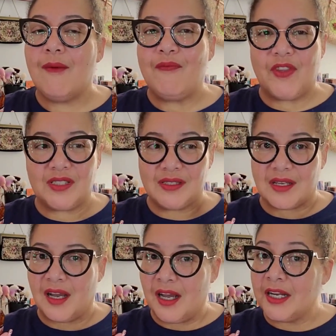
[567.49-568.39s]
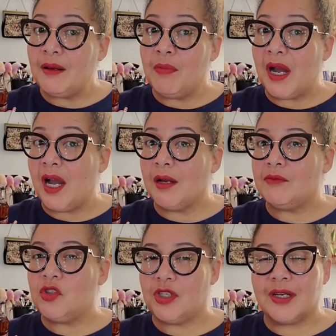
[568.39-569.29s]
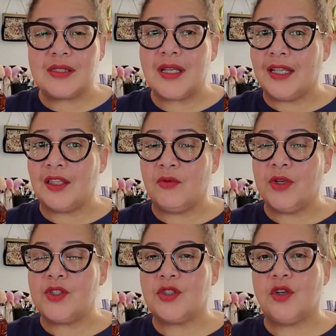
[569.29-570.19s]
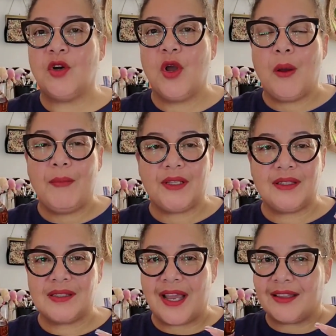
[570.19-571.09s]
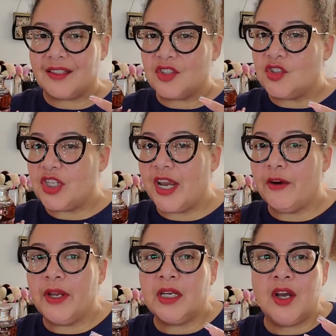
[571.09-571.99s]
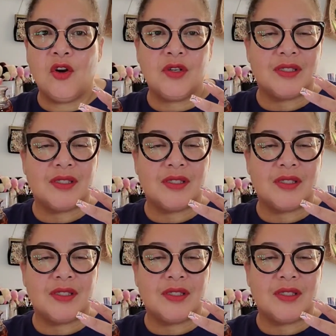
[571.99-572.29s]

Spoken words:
This is a honey bomb, just like the original, but this got this cherry note.